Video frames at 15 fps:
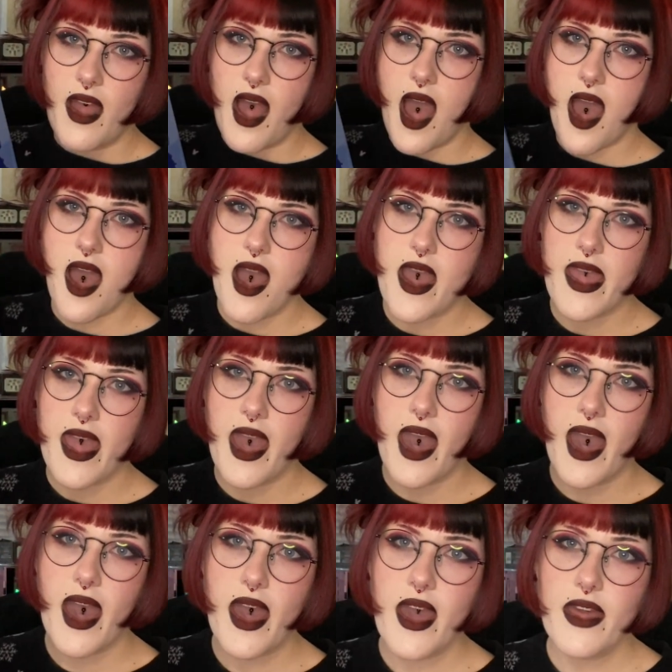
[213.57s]
I
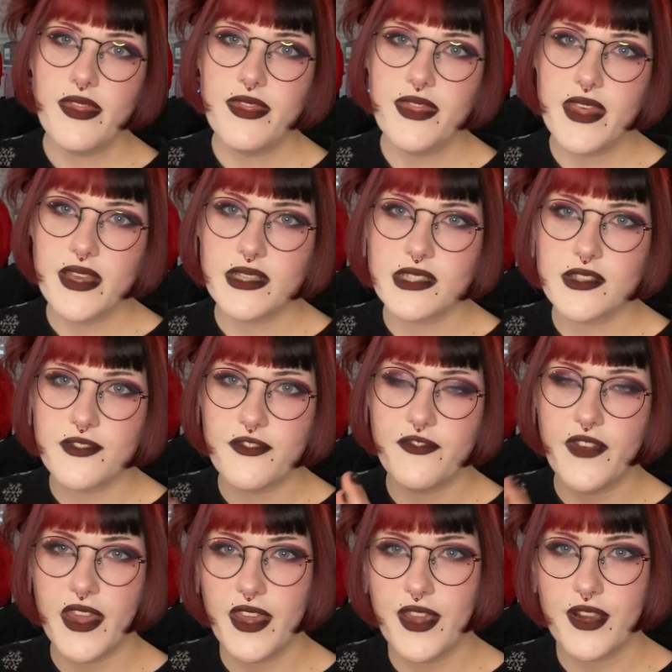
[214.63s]
had this
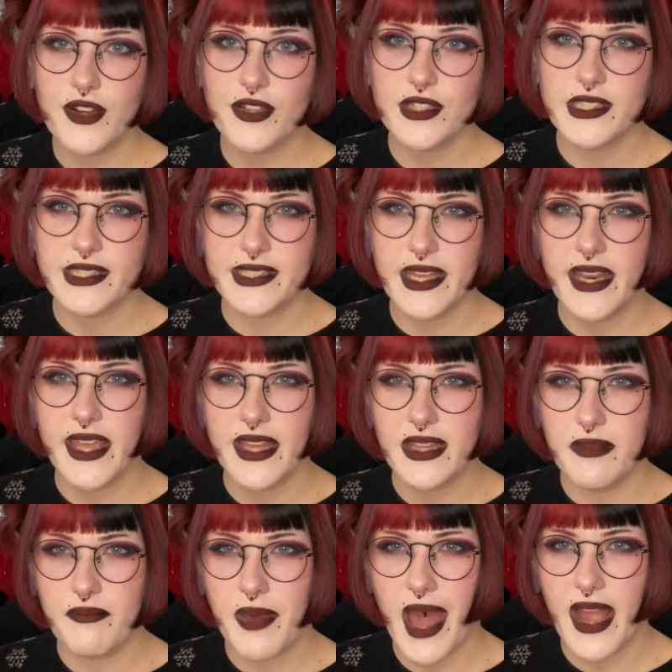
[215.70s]
figure sitting in
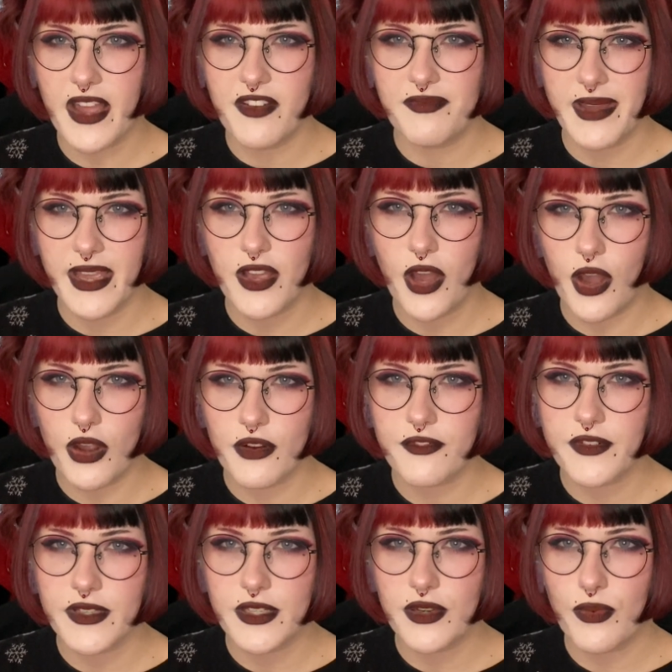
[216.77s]
the back of my car
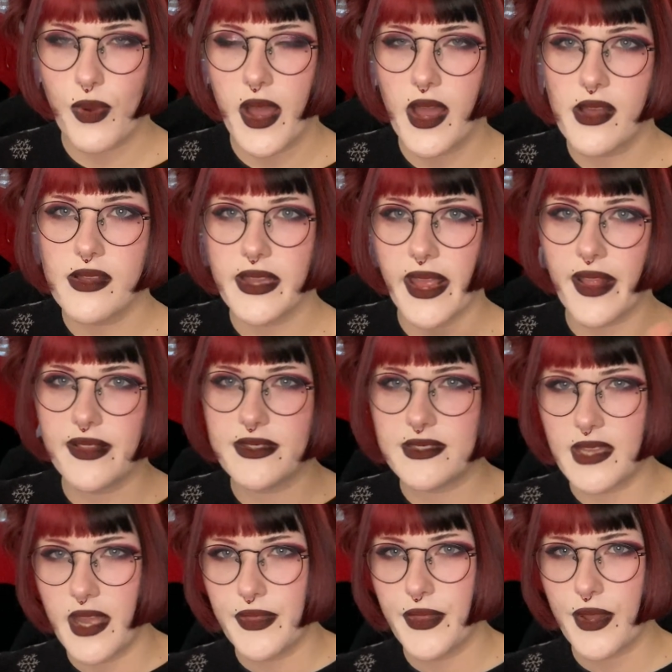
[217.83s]
for a little while
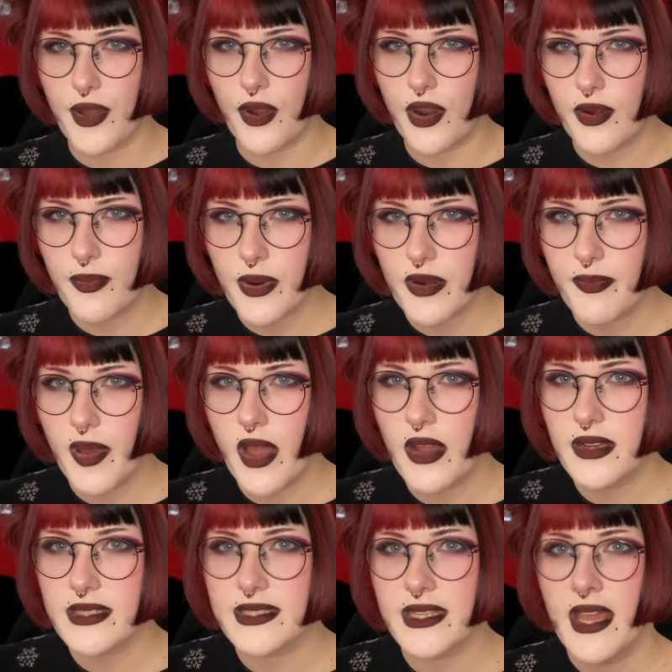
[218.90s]
inside the cardboard
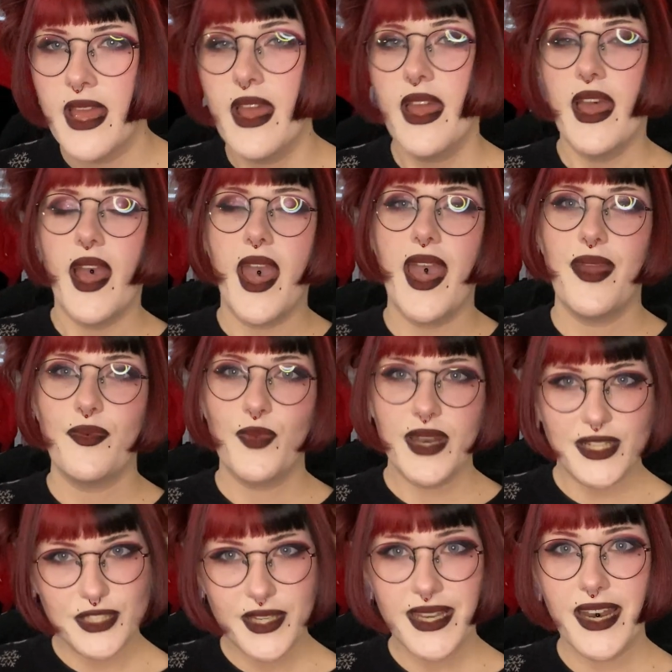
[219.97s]
box. And when
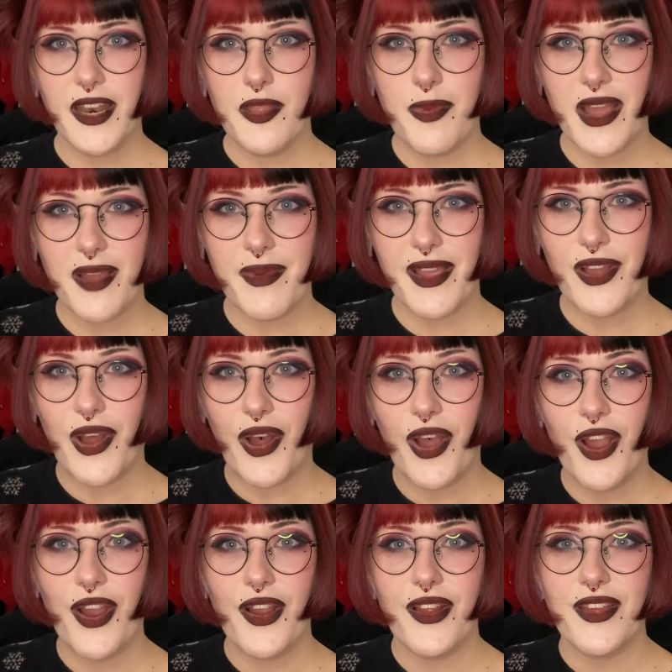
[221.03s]
I took it out of the back of my
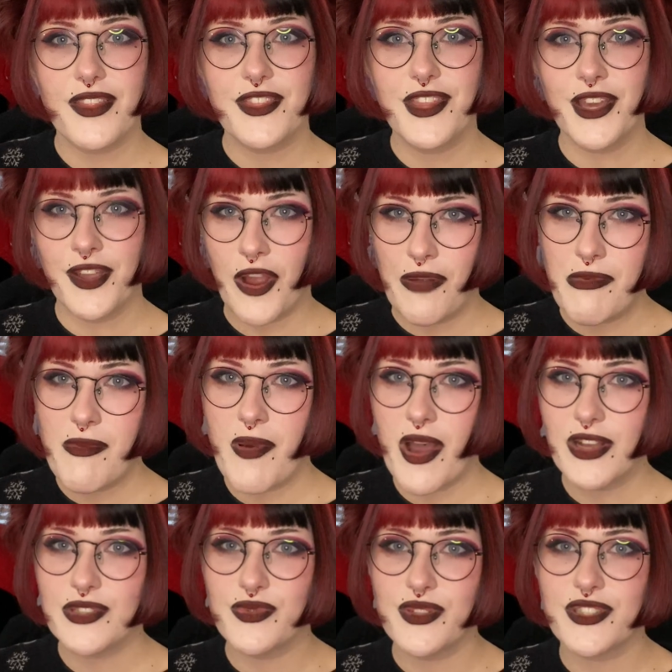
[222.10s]
car, the cardboard
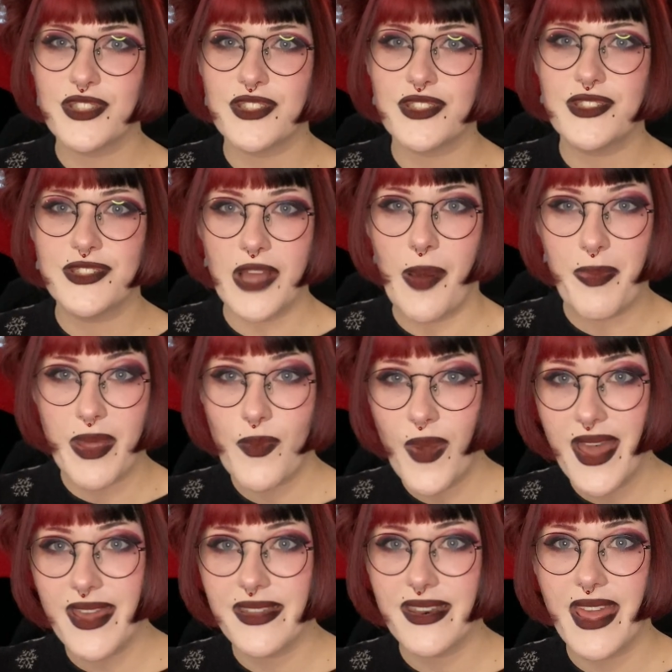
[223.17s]
box was sopping
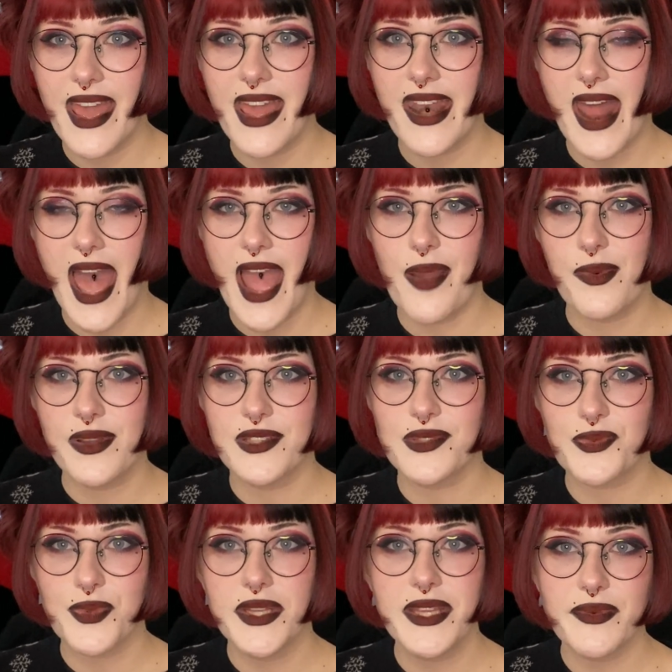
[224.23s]
wet. And I was
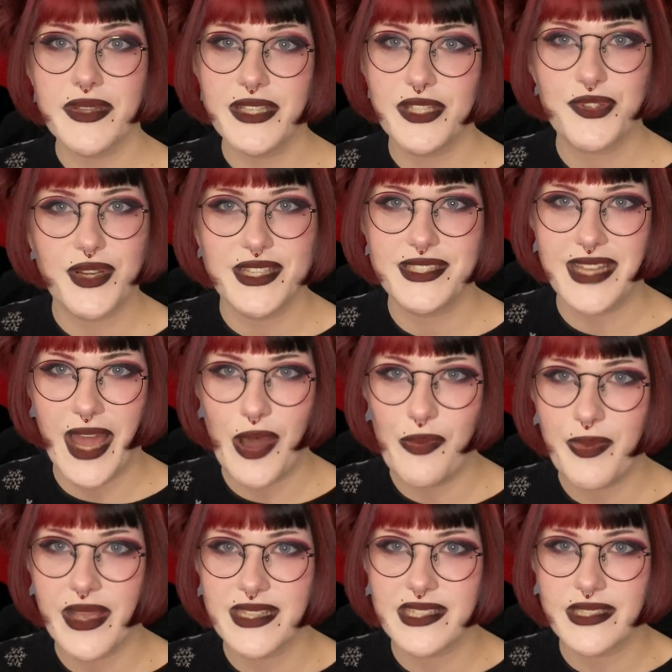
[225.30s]
really, really stressed out,
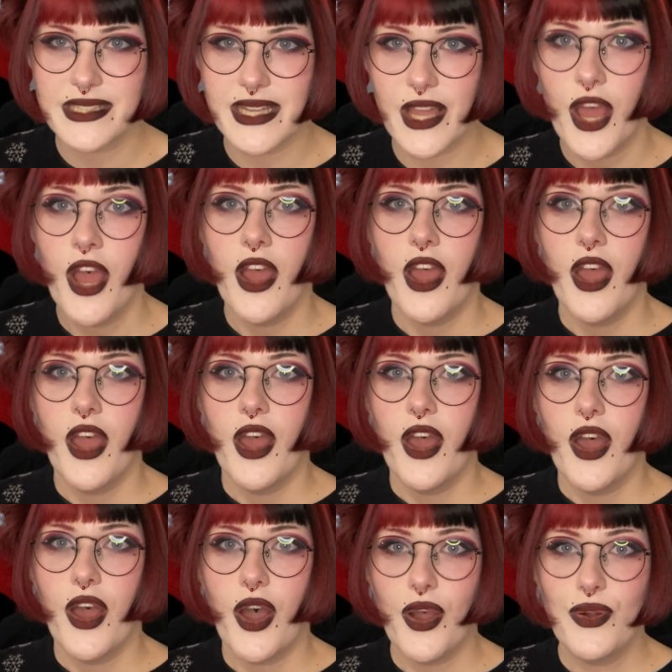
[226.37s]
because I was like,
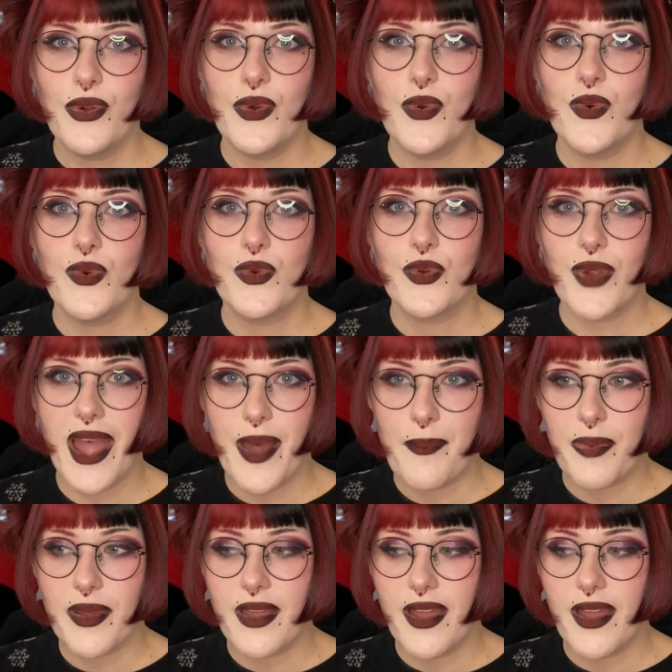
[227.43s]
oh crap,